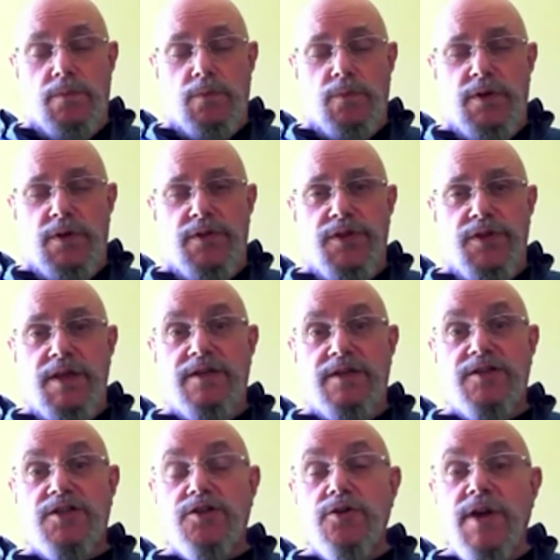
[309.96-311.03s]
with the
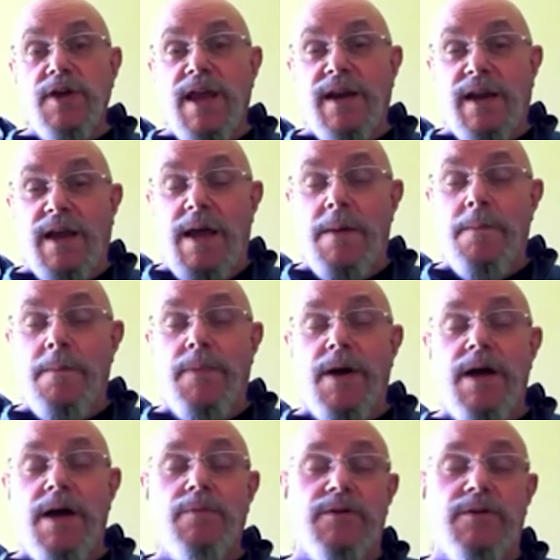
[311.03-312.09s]
Sung
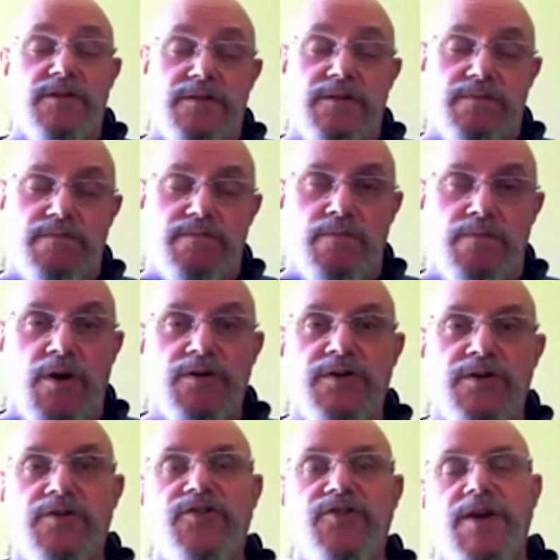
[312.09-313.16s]
Empire, which is
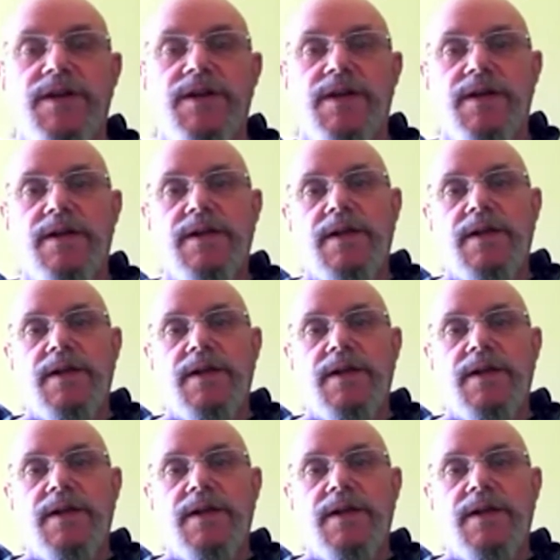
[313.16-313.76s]
modern China.